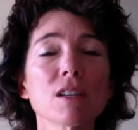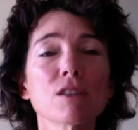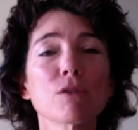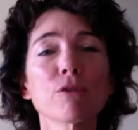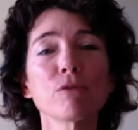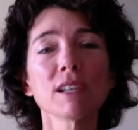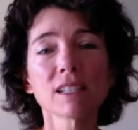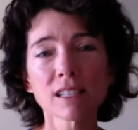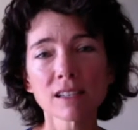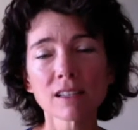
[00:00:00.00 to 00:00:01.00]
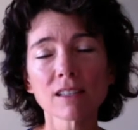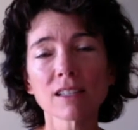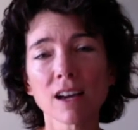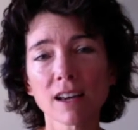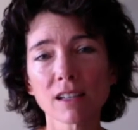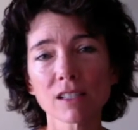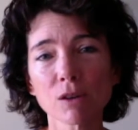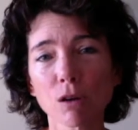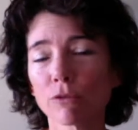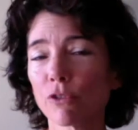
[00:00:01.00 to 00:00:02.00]
So the reason the title is
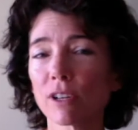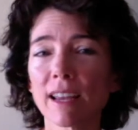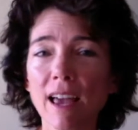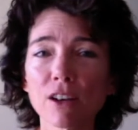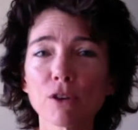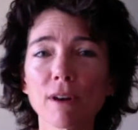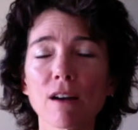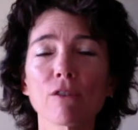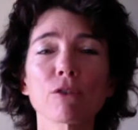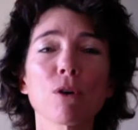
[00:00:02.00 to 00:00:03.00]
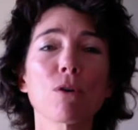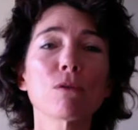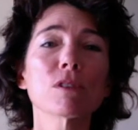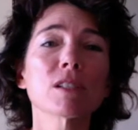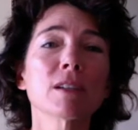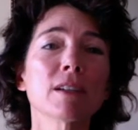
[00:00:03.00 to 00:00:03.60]
called Forget Your Health Goals,